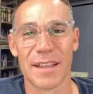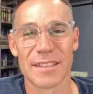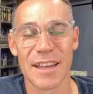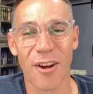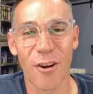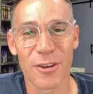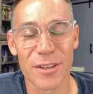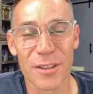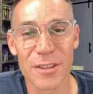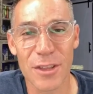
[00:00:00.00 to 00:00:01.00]
It's kind of hard
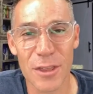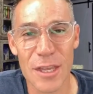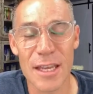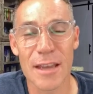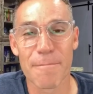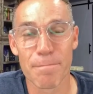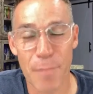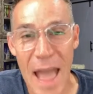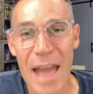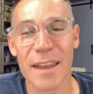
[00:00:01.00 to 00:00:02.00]
to think
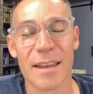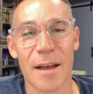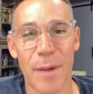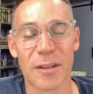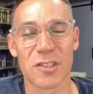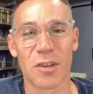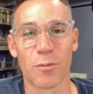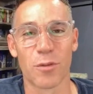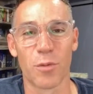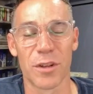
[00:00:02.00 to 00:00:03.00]
bad about
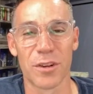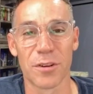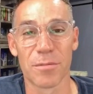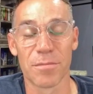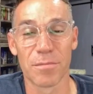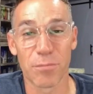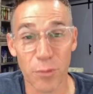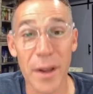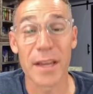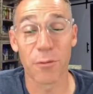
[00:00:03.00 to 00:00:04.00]
someone when you're
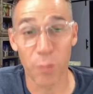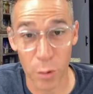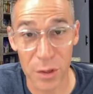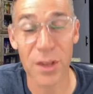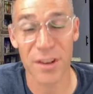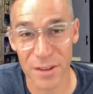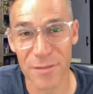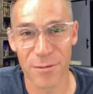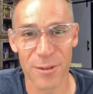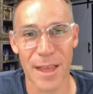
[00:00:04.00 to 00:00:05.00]
praying for good
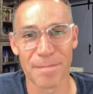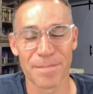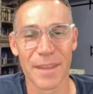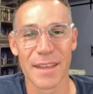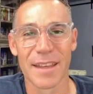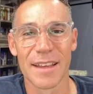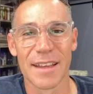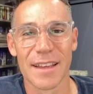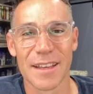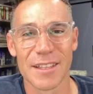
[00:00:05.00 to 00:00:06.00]
for them.
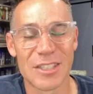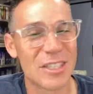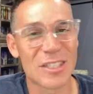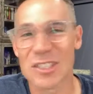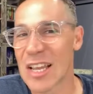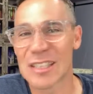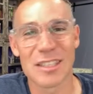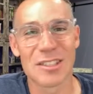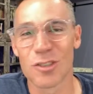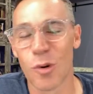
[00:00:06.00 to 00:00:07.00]
Jesus takes
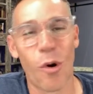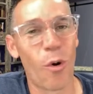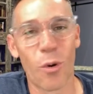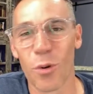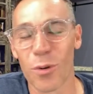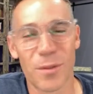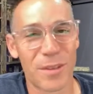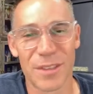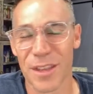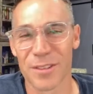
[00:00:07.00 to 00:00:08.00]
it to a whole
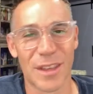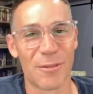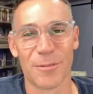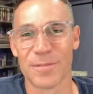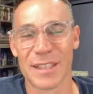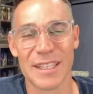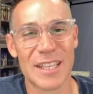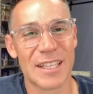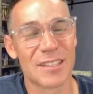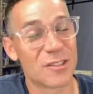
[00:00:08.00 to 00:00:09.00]
nother level. He
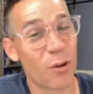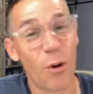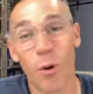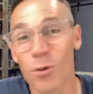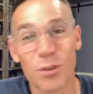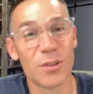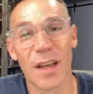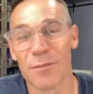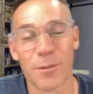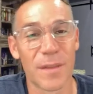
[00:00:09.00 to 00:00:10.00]
takes it to a whole
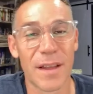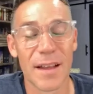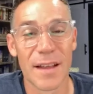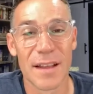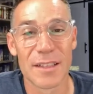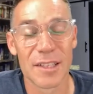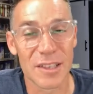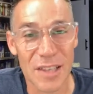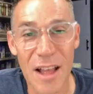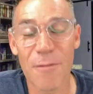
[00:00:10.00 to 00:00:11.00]
level to
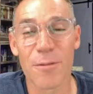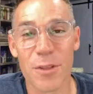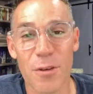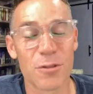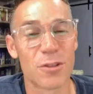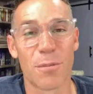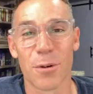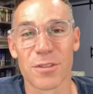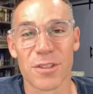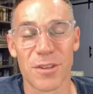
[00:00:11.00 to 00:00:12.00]
love those who
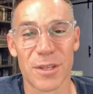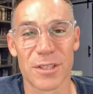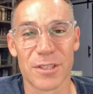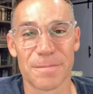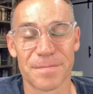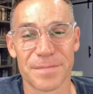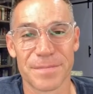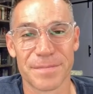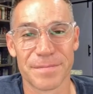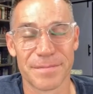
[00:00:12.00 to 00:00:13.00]
persecute us.
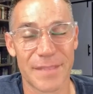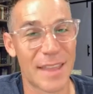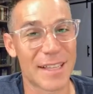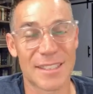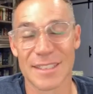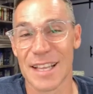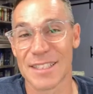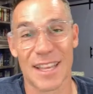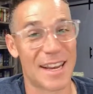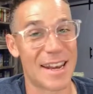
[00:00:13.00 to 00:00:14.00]
Now
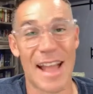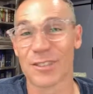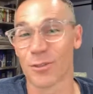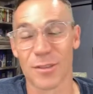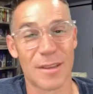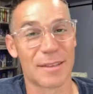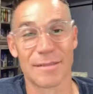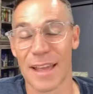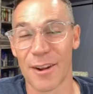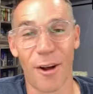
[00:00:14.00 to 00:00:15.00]
that's not a natural thing
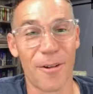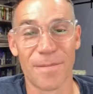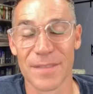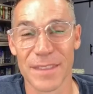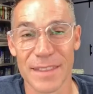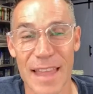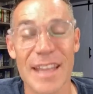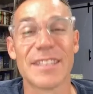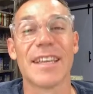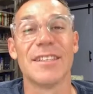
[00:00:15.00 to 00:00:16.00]
at all. That
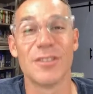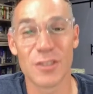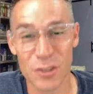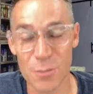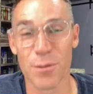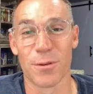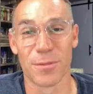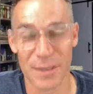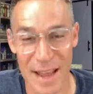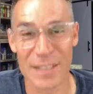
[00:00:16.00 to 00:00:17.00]
is a
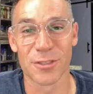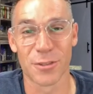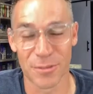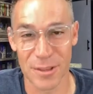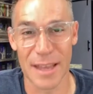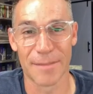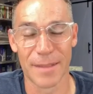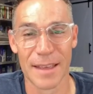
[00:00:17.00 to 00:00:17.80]
supernatural thing.